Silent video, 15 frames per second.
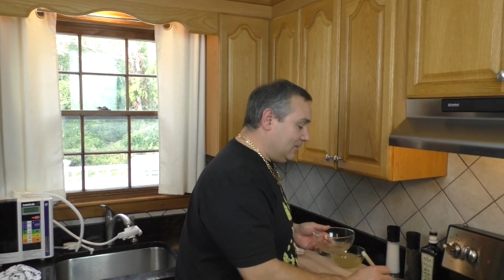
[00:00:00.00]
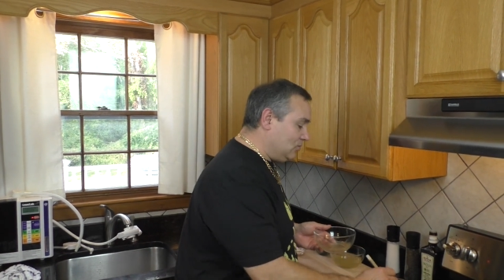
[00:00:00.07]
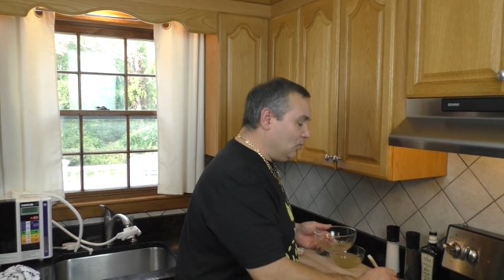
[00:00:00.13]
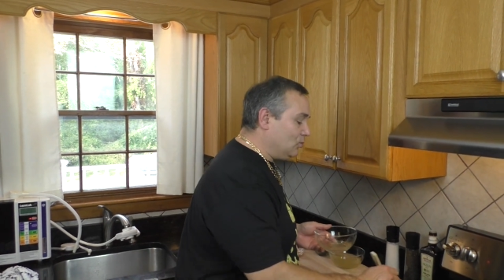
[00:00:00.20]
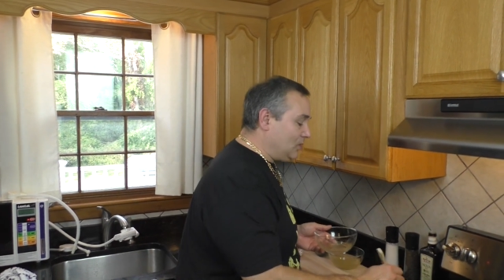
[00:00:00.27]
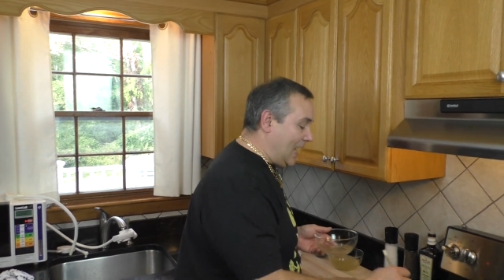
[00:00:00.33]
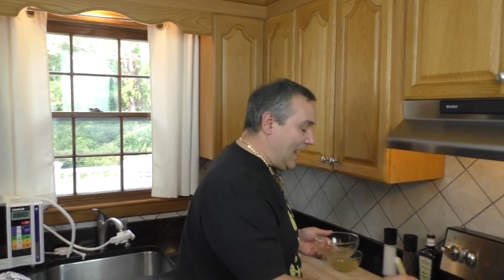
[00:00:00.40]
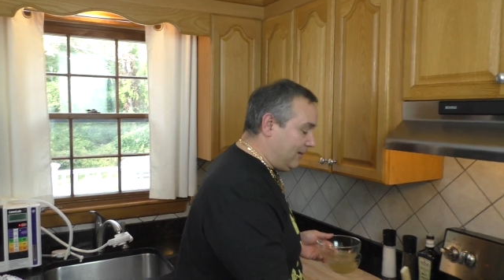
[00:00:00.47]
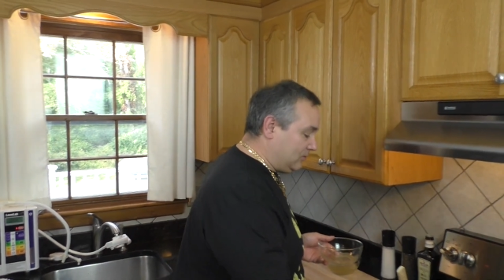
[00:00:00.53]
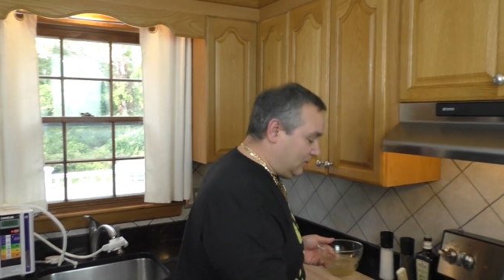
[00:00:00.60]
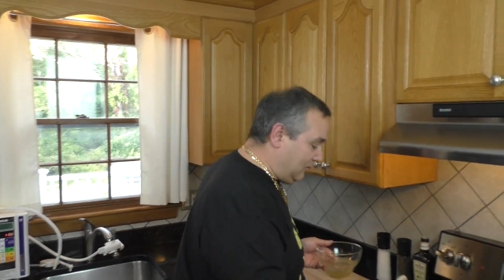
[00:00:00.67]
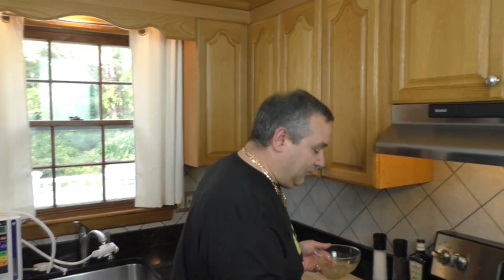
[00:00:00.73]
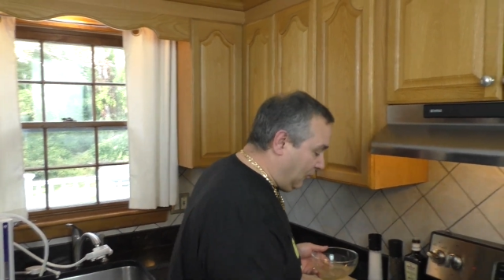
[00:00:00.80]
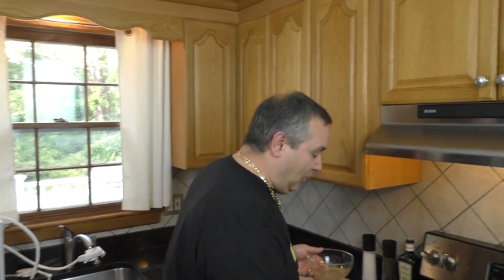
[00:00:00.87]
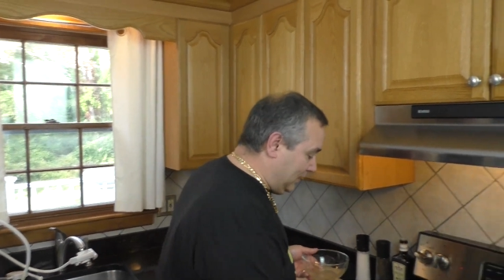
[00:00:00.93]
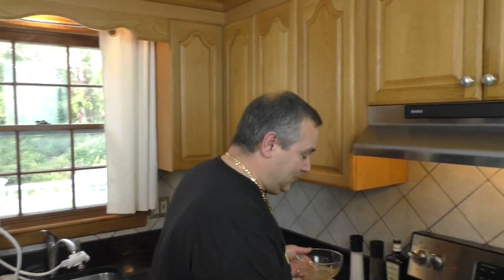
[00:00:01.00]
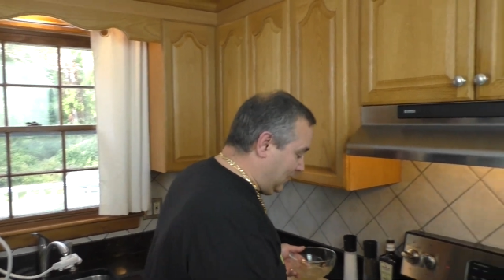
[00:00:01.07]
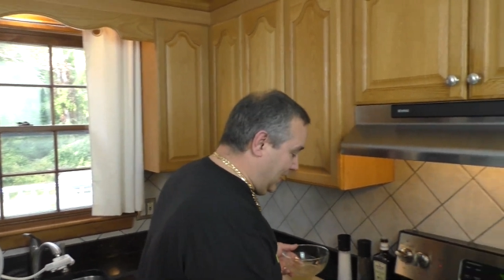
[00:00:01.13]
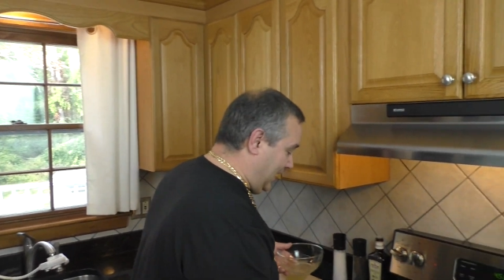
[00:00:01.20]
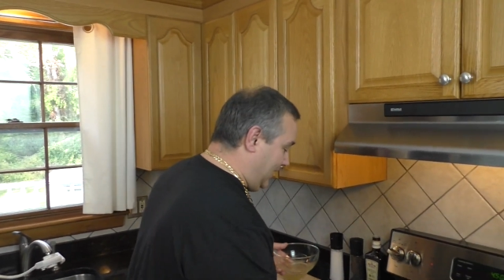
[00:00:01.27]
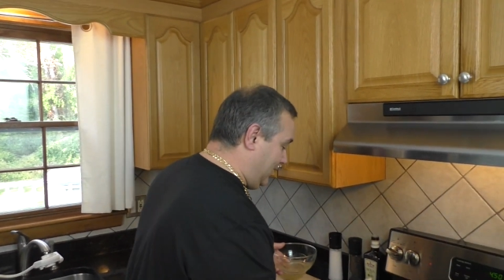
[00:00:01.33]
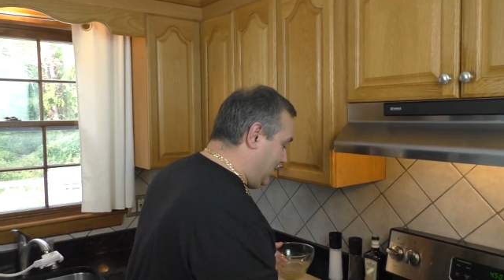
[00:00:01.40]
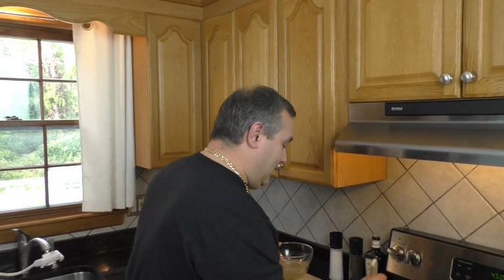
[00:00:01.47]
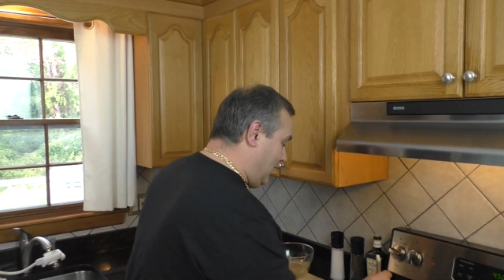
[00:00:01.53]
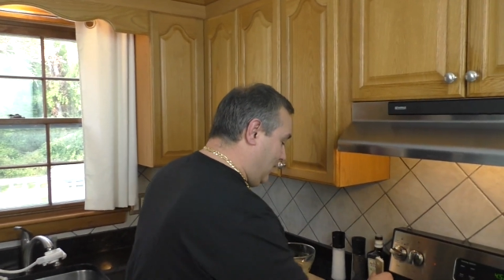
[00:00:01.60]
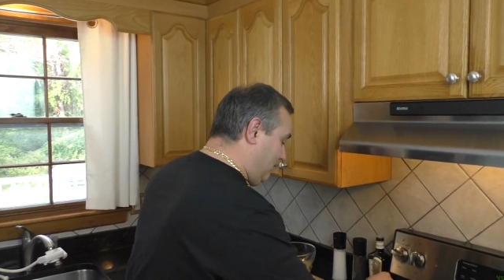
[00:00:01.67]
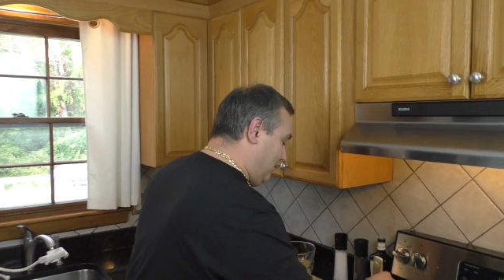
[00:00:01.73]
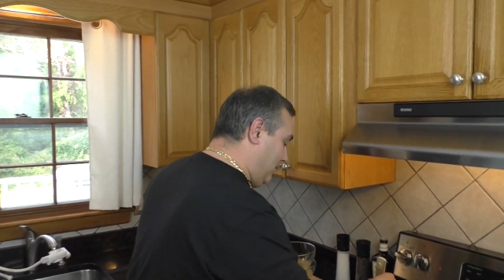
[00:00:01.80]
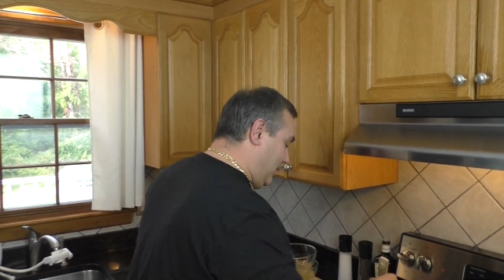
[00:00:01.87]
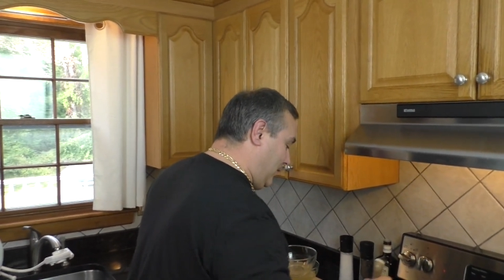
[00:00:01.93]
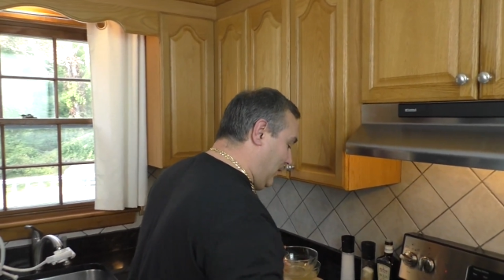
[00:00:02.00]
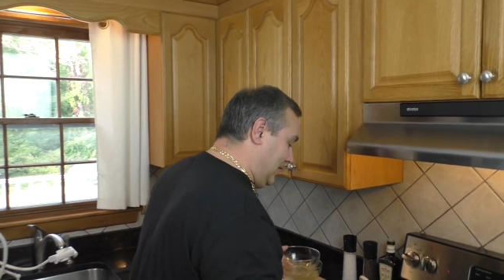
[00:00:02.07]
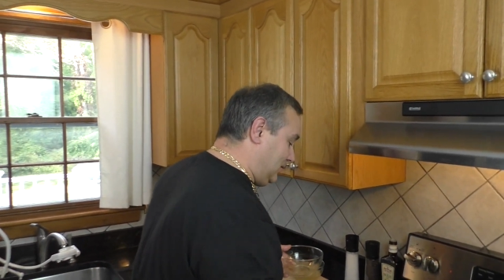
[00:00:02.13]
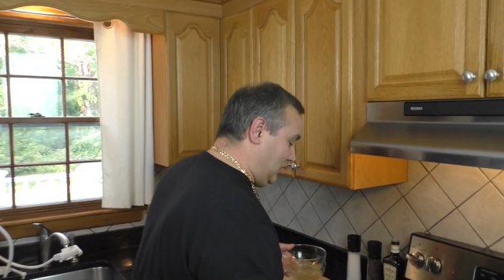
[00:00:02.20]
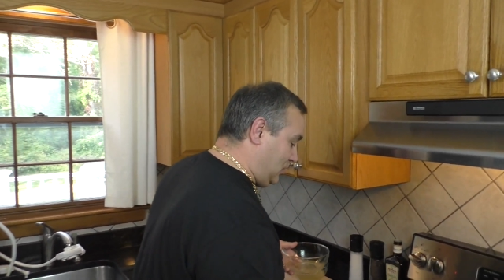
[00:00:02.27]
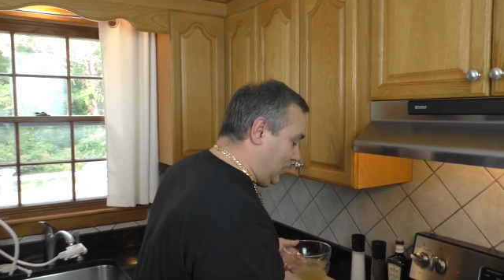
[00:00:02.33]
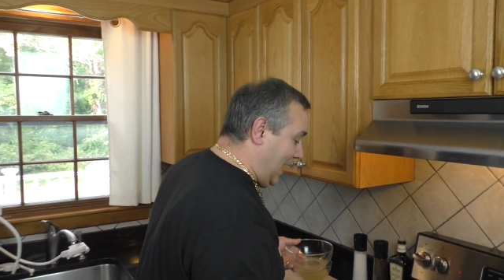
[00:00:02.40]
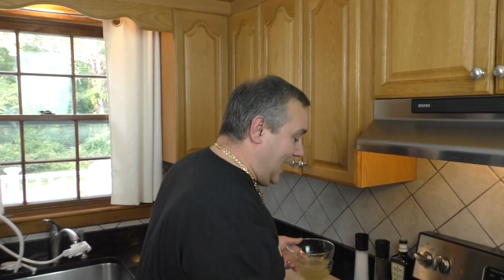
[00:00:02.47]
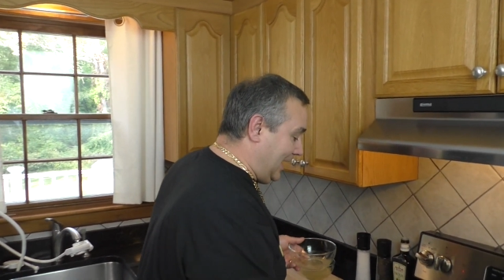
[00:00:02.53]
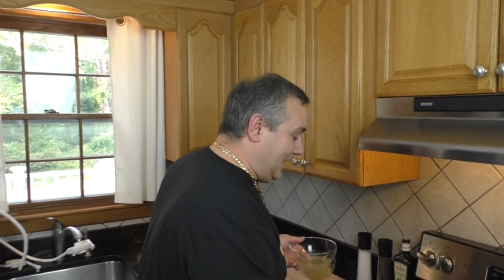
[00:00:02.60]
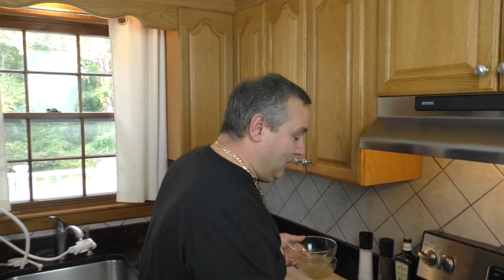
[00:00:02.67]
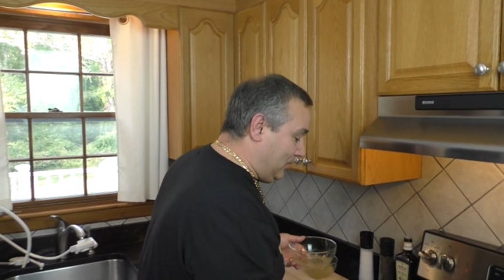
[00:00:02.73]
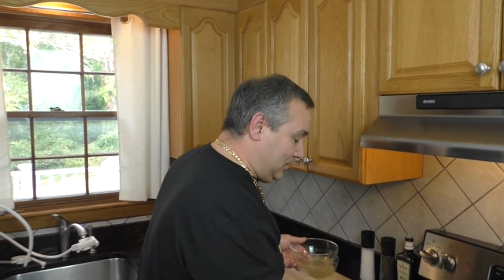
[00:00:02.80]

2014, when we went to Shaka